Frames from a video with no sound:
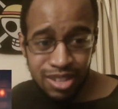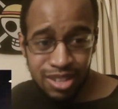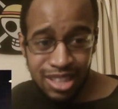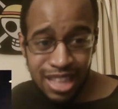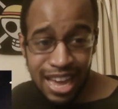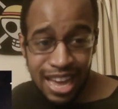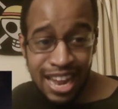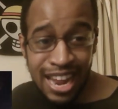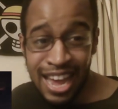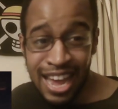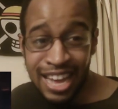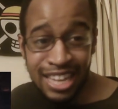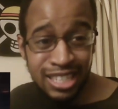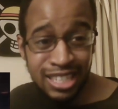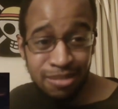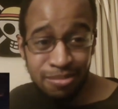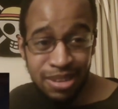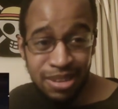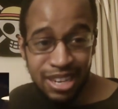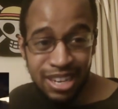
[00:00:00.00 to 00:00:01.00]
That had
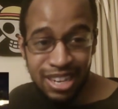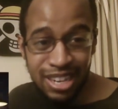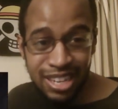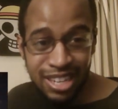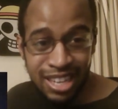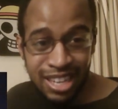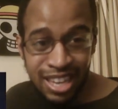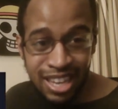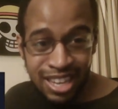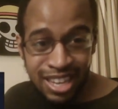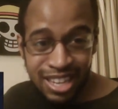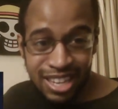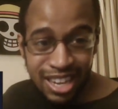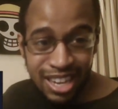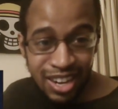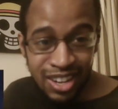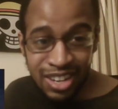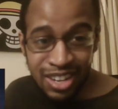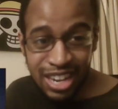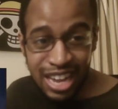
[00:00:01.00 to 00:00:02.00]
to be
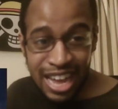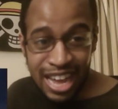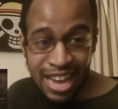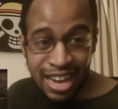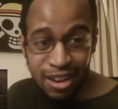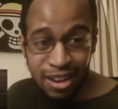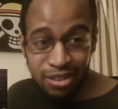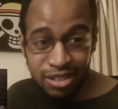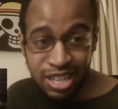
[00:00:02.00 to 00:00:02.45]
Kung Lao,